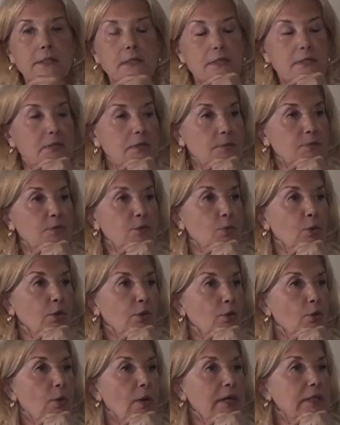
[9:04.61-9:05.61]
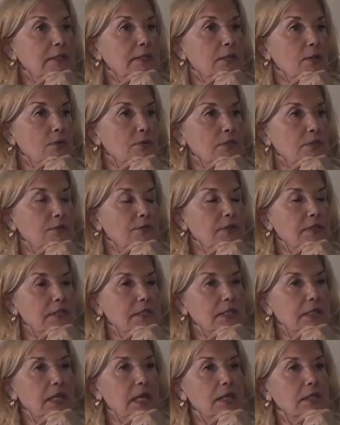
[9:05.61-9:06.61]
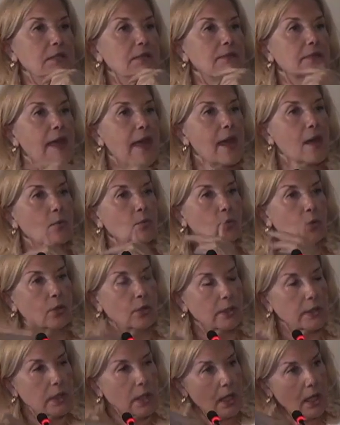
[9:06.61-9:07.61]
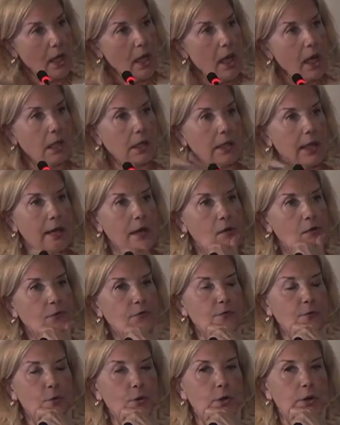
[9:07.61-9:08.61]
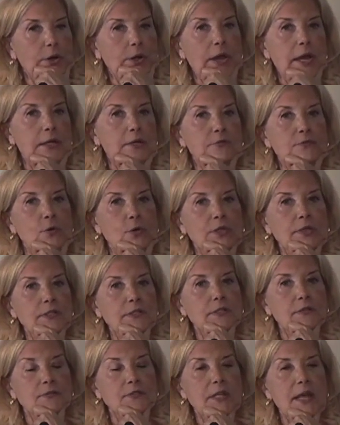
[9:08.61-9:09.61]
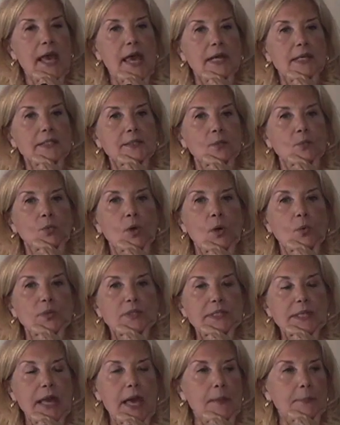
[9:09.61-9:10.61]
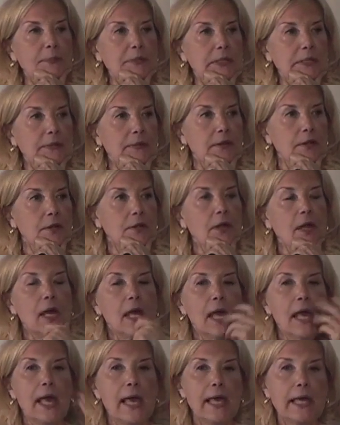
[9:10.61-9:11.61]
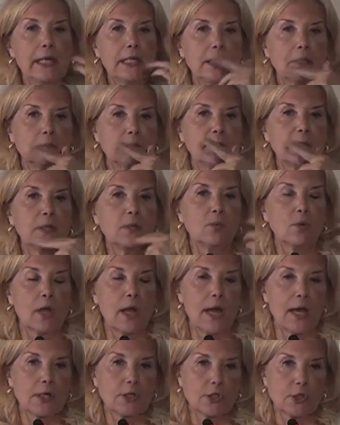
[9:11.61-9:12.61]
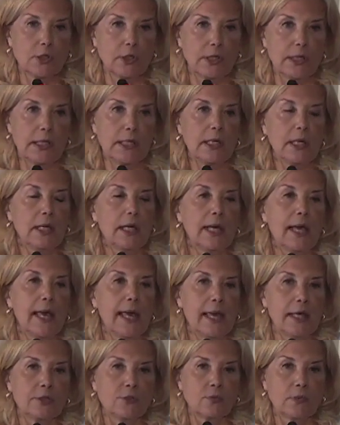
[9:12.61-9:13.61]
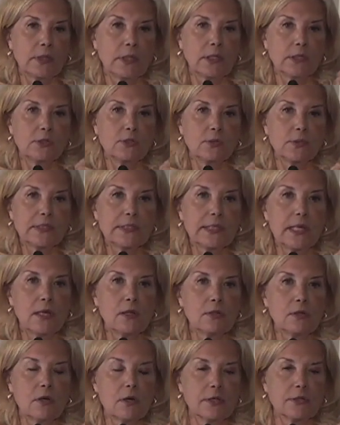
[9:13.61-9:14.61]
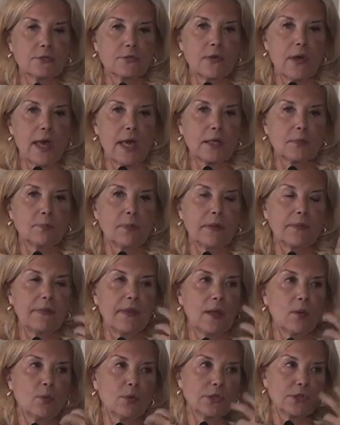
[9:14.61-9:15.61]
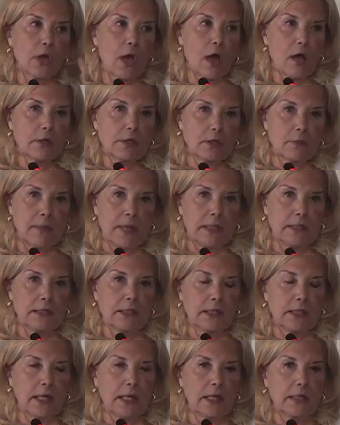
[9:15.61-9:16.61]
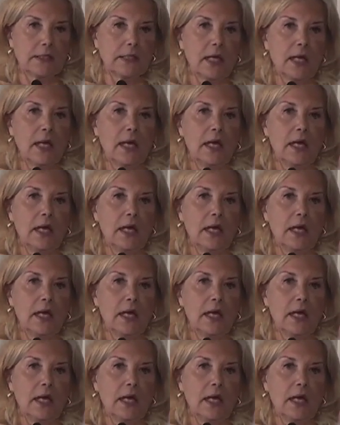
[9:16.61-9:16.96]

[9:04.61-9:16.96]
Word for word: systems weren't quite so sophisticated, that would allow for an avoidance of tax. And what was happening there? A and B were actually entering into a sale contract, but they were documenting it